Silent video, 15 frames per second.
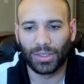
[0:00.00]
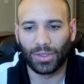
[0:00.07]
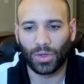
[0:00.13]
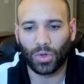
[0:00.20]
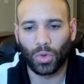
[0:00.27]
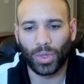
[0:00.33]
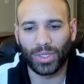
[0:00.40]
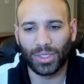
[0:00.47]
you know,
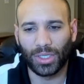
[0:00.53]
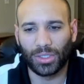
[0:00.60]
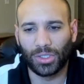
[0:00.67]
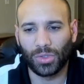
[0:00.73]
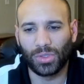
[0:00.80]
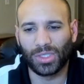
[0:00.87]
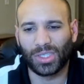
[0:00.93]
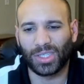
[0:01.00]
queen
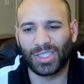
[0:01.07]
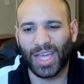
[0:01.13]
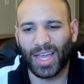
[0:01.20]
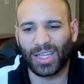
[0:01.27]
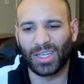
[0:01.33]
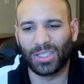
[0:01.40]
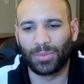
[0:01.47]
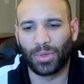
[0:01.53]
d2, just
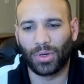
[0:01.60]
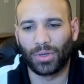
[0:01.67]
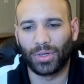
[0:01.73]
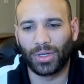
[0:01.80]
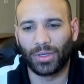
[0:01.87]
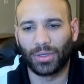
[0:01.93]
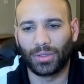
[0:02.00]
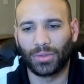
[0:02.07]
attacking this pawn
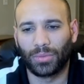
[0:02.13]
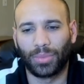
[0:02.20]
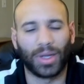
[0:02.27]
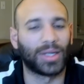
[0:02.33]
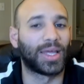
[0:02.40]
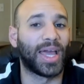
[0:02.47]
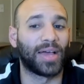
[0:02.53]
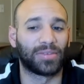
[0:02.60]
here.
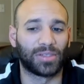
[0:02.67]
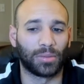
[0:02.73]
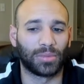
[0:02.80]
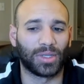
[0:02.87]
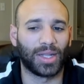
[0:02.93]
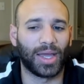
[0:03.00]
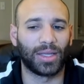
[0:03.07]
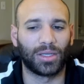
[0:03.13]
Probably have
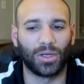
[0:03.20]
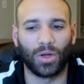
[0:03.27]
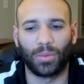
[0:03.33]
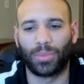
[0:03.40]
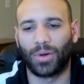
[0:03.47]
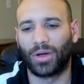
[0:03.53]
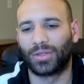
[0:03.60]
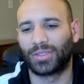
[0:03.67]
something like, you know,
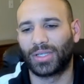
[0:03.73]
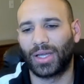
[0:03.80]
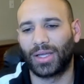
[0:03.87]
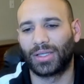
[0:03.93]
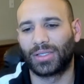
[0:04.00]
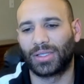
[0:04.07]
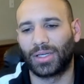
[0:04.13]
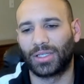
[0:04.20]
pawn
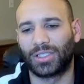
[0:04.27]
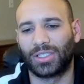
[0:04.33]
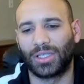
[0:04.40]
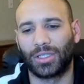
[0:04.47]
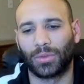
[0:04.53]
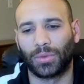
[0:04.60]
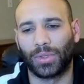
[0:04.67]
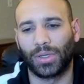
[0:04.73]
takes
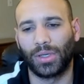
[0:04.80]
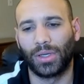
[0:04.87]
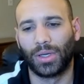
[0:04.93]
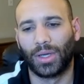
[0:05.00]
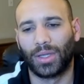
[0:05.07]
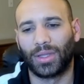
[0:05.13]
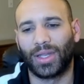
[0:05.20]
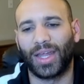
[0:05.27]
g3
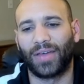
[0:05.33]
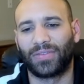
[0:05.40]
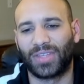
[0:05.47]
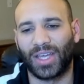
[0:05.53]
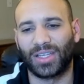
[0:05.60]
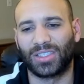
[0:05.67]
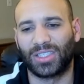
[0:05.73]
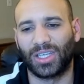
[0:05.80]
and f
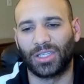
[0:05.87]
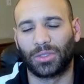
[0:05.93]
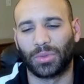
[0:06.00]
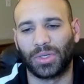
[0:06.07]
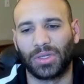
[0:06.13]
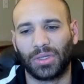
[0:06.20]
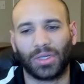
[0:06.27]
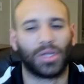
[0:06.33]
takes
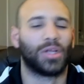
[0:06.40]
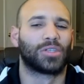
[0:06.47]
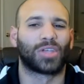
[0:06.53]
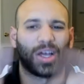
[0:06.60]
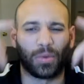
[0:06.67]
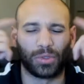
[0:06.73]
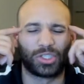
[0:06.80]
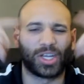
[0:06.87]
d3. So
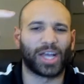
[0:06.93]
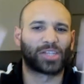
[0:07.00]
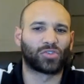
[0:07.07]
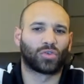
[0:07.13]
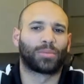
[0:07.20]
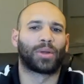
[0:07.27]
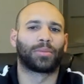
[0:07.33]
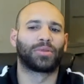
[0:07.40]
I want you guys to
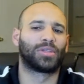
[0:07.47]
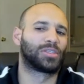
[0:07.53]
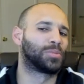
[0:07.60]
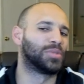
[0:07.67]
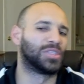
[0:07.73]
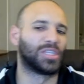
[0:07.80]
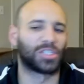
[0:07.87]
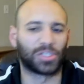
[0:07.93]
remember this
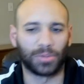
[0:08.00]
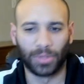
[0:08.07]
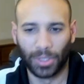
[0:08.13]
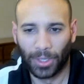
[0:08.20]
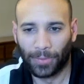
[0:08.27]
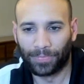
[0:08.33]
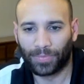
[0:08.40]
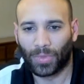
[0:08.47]
position.
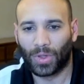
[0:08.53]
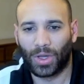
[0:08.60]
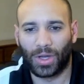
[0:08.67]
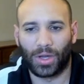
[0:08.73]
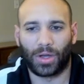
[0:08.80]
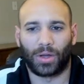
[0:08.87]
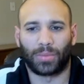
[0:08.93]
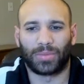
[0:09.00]

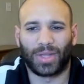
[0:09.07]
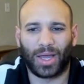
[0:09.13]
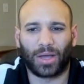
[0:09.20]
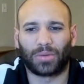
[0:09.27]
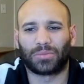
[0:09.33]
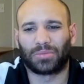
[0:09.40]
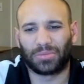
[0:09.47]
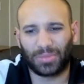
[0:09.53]

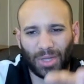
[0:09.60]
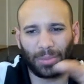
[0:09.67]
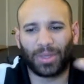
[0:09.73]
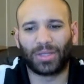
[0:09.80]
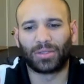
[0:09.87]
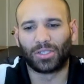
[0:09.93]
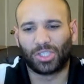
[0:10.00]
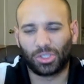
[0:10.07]
Now, I
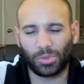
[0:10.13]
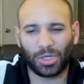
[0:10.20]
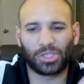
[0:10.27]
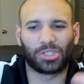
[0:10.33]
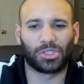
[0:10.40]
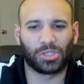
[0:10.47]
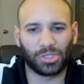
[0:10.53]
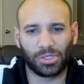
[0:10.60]
mean, the
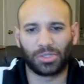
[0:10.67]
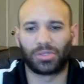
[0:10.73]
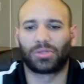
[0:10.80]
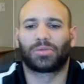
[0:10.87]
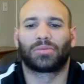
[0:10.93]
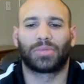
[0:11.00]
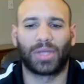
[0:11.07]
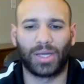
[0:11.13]
structure
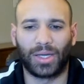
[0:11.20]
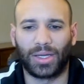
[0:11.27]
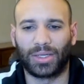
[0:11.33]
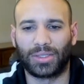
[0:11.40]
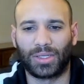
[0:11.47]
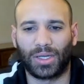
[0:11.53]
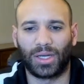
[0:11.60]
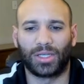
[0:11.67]

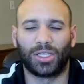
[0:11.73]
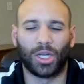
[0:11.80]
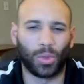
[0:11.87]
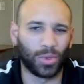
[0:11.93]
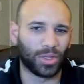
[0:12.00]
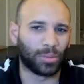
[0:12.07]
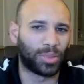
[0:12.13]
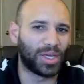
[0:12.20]
and, you know,
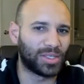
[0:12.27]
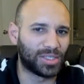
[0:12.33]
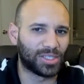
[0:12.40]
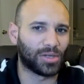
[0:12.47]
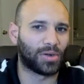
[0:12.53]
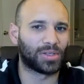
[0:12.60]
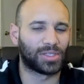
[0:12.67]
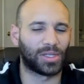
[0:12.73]
where the pieces
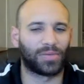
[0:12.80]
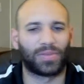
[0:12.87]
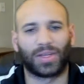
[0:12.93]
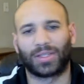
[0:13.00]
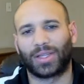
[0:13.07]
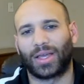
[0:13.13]
are and stuff like